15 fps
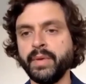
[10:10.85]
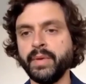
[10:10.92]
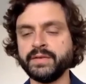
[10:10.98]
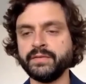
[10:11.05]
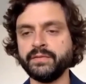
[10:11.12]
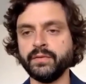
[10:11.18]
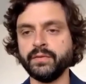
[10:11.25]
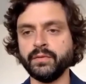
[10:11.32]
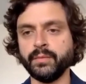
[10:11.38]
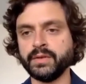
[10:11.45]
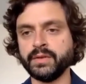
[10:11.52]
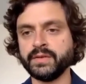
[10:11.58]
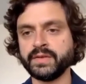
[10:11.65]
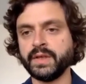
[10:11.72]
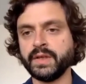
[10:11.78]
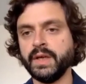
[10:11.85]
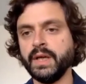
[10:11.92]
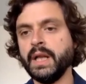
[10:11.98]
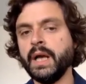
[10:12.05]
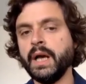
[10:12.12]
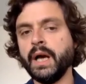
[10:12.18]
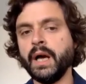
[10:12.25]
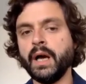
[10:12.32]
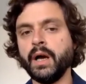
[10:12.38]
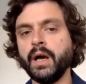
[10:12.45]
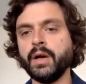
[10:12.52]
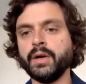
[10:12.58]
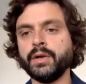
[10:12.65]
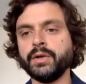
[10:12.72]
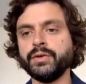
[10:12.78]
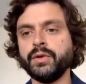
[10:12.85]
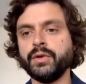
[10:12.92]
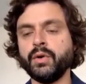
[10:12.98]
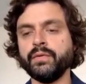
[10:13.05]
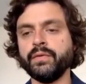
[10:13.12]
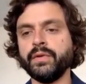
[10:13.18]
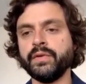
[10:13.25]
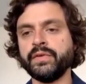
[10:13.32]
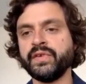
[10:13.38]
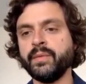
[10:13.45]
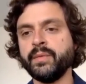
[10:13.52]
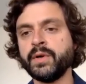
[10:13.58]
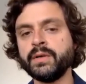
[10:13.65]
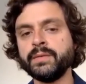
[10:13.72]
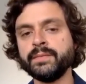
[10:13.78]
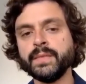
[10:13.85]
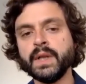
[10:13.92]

past few months over the summer.